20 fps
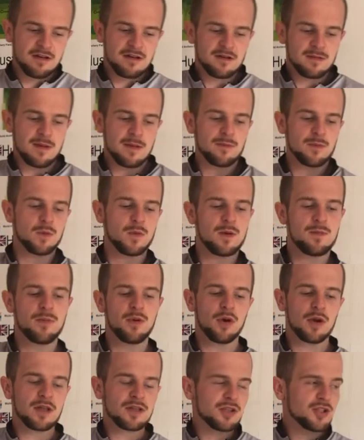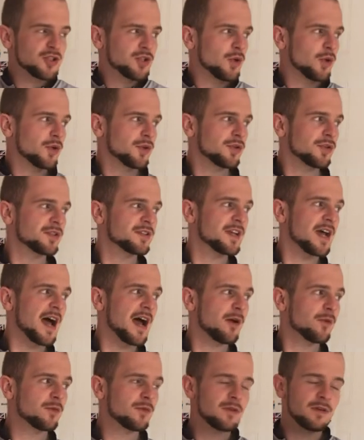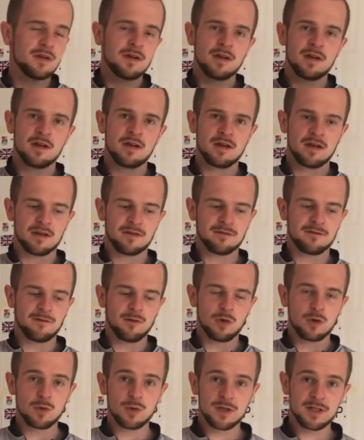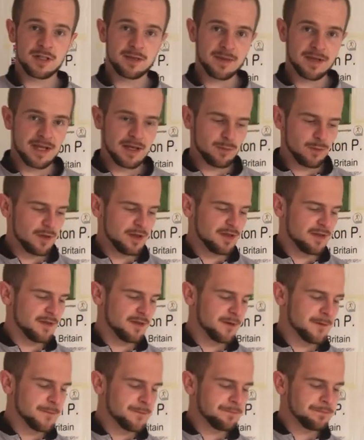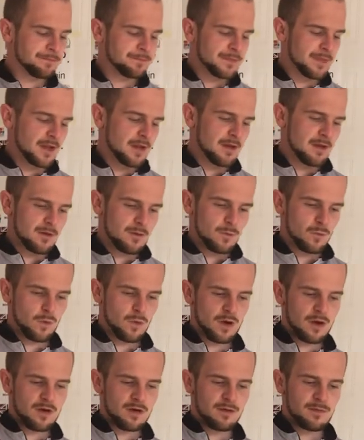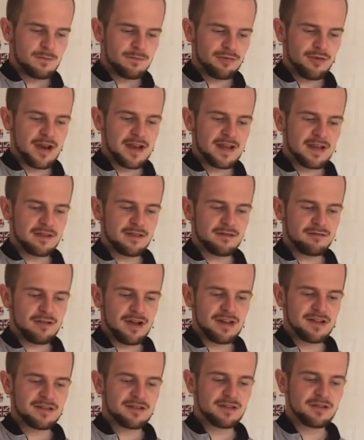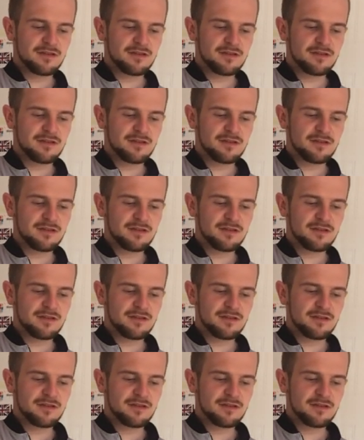Remember, we're pulling the shoulder down and forward to begin with. We're breaking the wrist